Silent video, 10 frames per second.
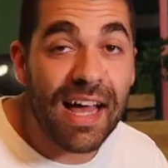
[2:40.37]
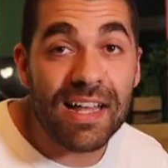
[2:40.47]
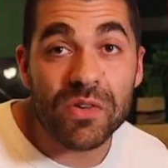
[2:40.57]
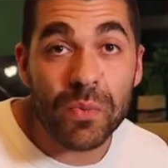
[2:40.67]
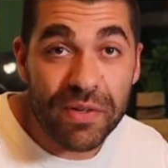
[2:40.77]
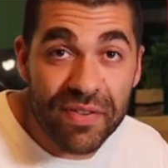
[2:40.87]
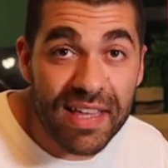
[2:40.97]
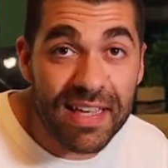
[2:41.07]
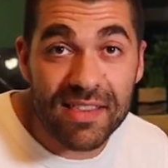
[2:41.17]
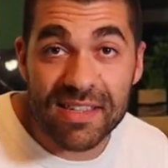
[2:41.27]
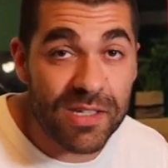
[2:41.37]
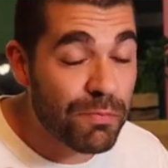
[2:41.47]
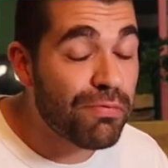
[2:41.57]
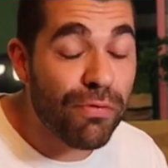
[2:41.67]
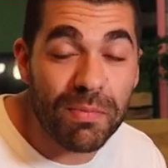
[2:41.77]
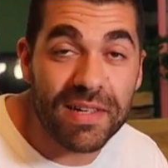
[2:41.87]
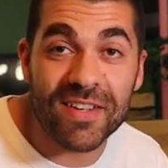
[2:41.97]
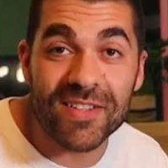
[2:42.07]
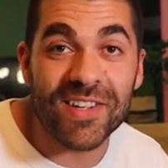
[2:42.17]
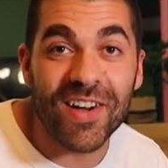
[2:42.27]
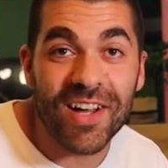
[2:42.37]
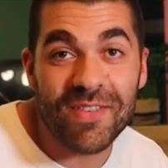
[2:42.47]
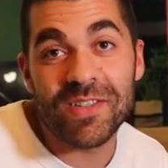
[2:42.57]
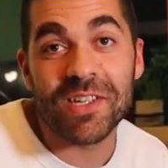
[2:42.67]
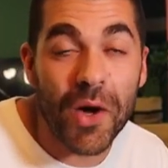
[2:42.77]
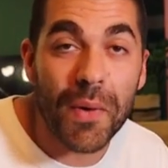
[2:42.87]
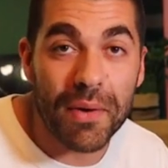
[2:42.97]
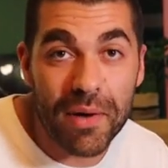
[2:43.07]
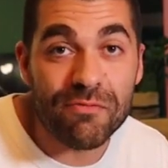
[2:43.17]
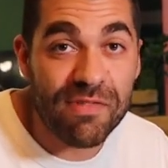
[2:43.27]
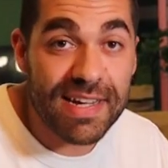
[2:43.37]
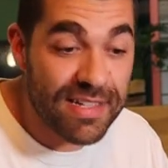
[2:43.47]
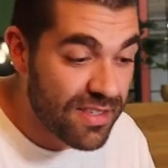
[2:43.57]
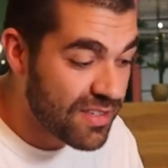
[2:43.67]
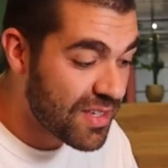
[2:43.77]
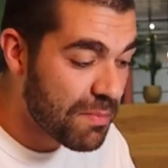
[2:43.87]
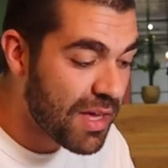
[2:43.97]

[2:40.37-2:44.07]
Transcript: and we think this is probably a good time to go out and raise some